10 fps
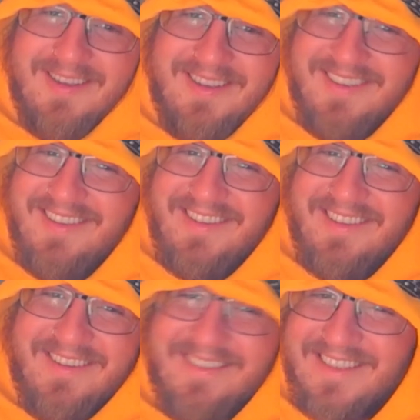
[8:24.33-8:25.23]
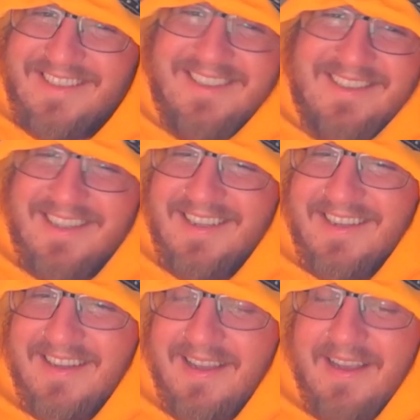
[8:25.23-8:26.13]
You know, it's just like,
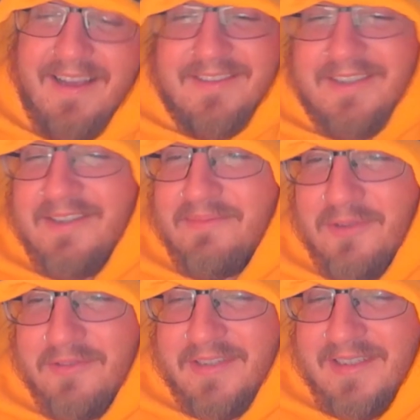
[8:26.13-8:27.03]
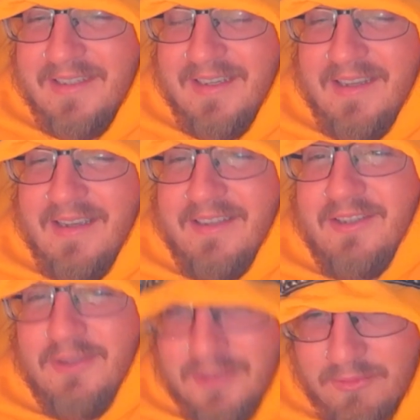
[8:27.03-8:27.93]
it's a good movie. You
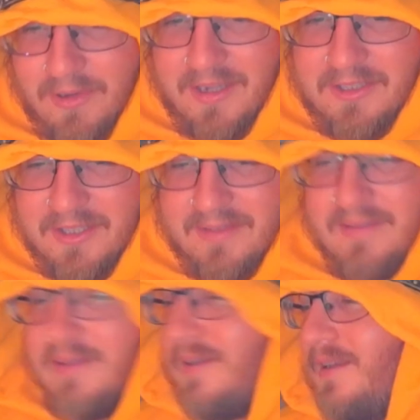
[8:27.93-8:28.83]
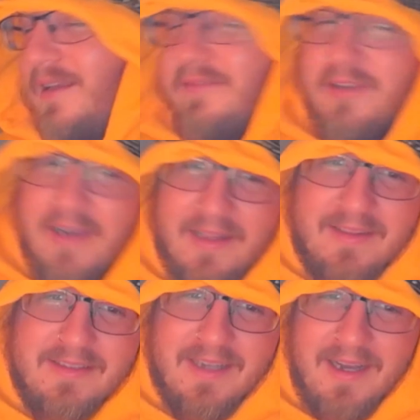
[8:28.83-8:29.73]
should watch it if you got the
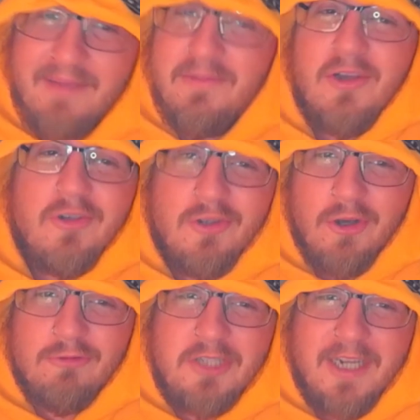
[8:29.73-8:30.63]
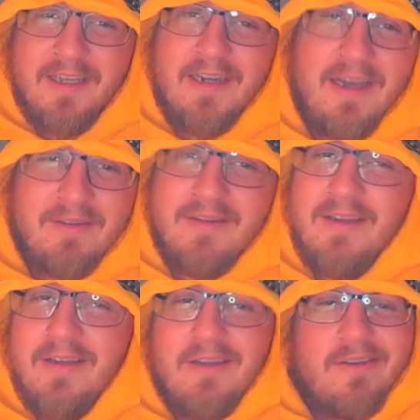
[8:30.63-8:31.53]
time. Go check it out.
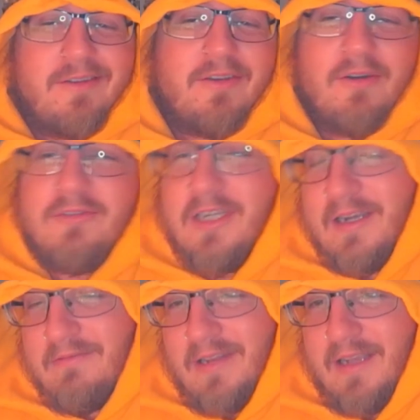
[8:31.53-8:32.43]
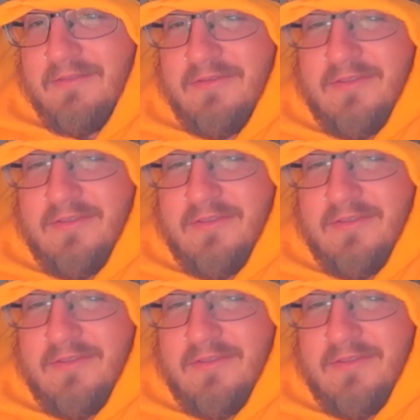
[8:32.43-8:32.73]
Go check out Life.